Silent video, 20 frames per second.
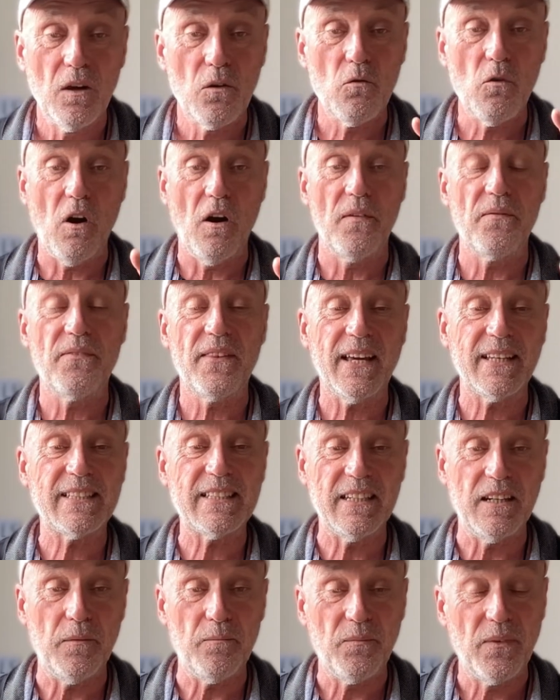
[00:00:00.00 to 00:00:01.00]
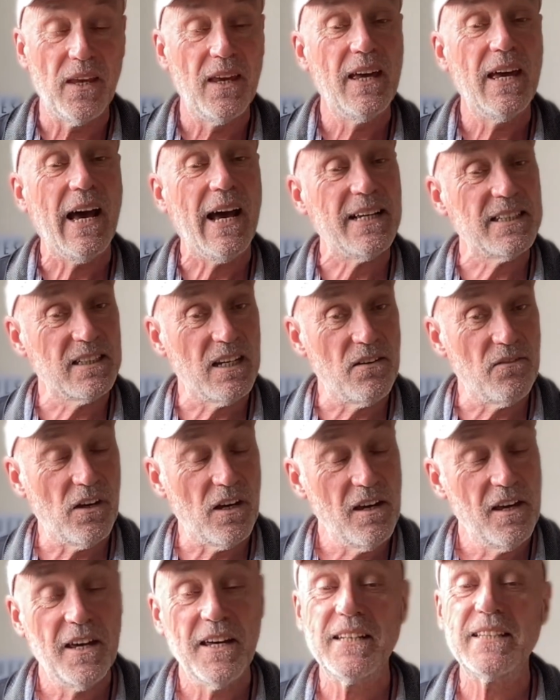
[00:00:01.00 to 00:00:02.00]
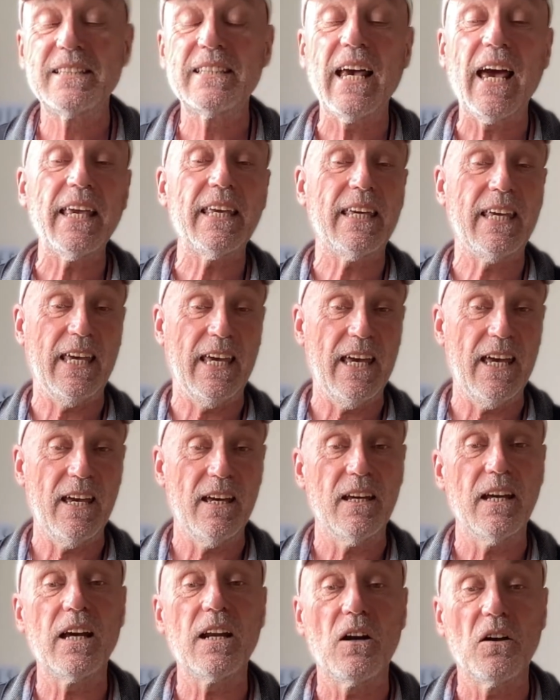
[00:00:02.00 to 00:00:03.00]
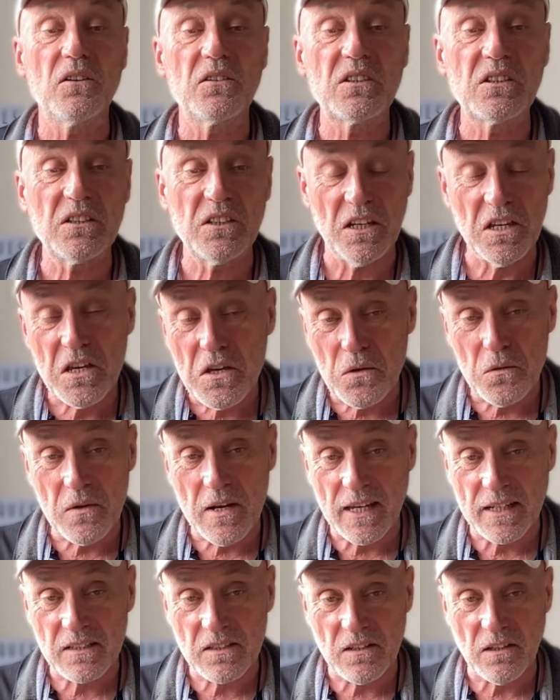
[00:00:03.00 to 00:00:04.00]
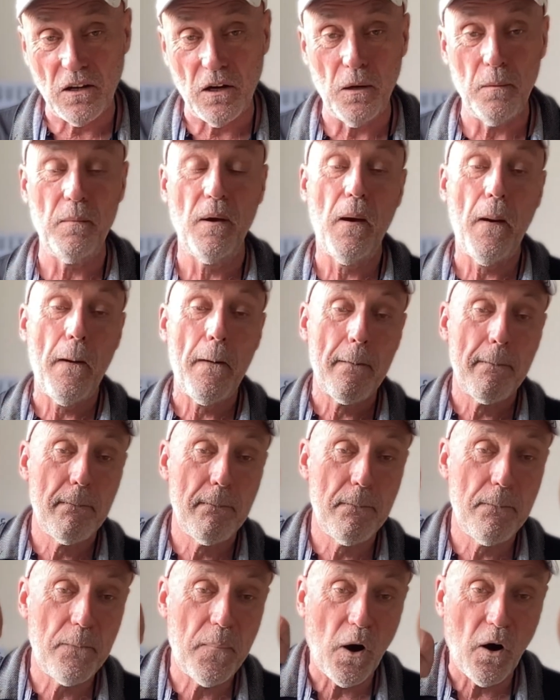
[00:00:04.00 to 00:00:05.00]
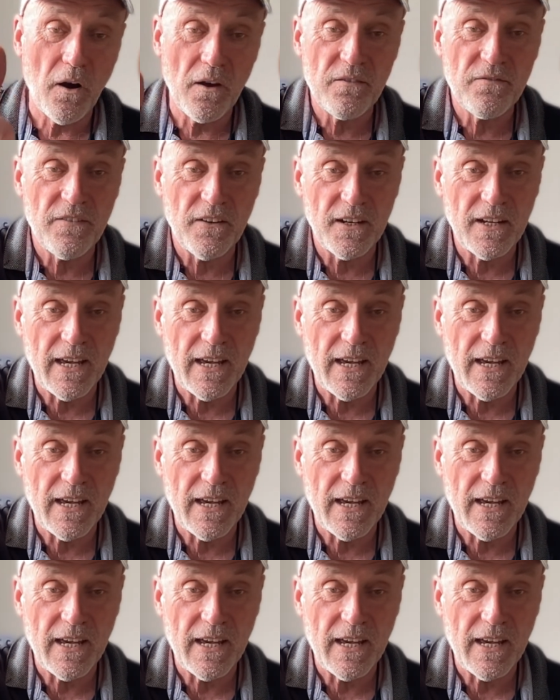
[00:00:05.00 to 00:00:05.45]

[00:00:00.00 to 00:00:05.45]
Right, that's it. As ever, Take care, and I'll see you next time. Bye for